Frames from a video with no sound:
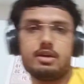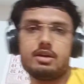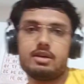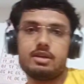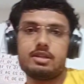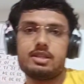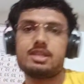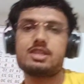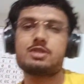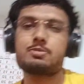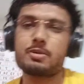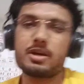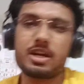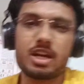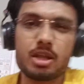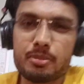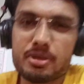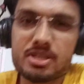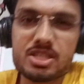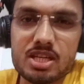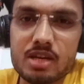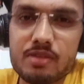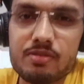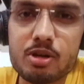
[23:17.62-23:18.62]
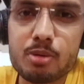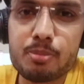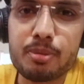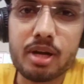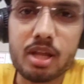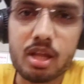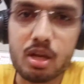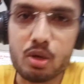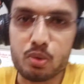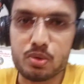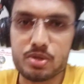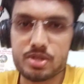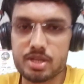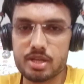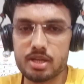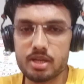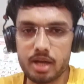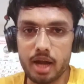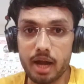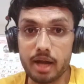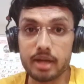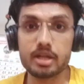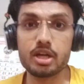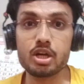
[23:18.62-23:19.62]
This pretty much everybody knows.
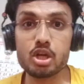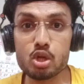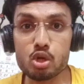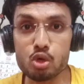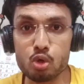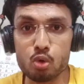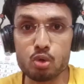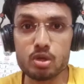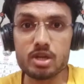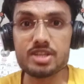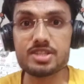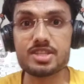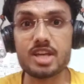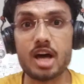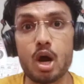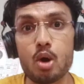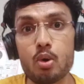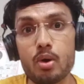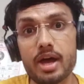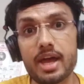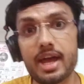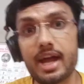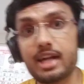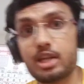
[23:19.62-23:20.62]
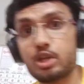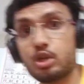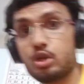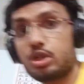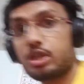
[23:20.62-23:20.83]
And did you notice how I had to